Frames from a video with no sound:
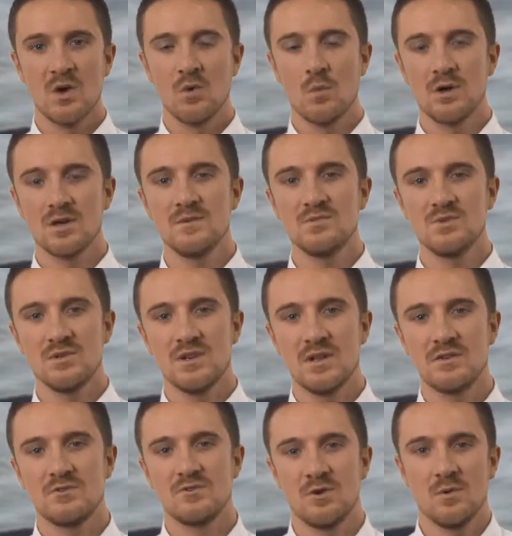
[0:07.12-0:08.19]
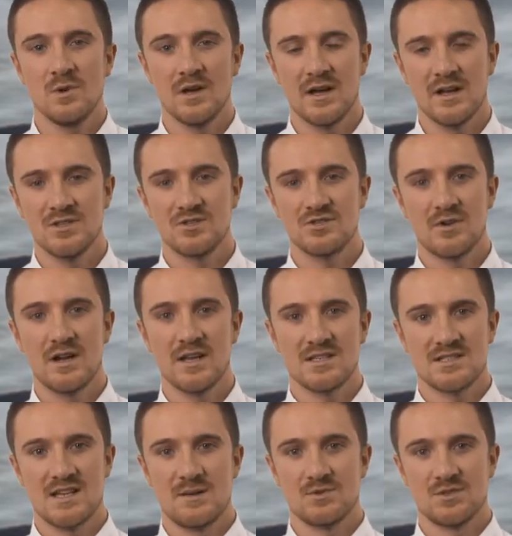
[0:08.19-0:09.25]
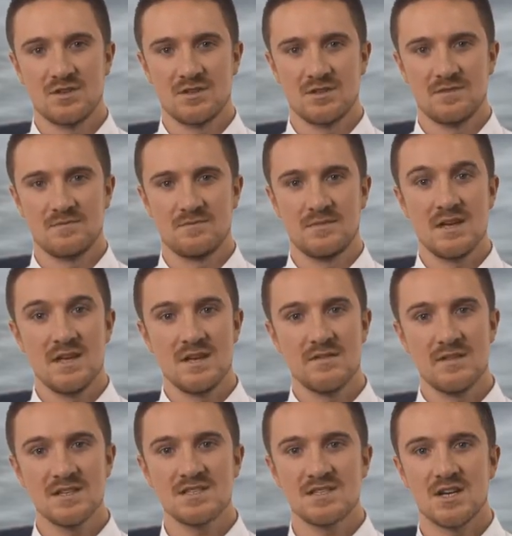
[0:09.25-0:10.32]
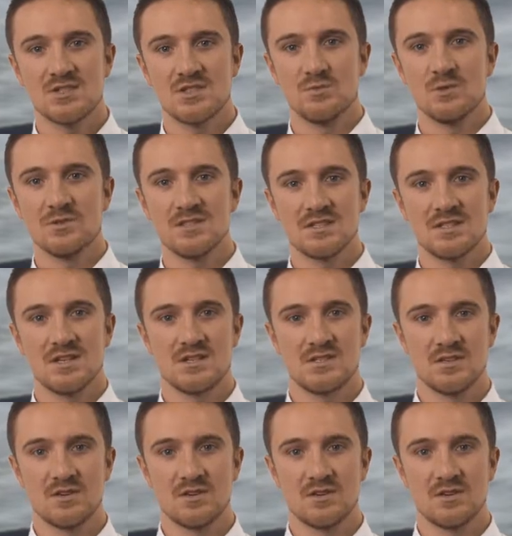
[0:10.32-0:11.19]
Welcome to another Norwell Edge training snapshot. In this session, we'll discuss the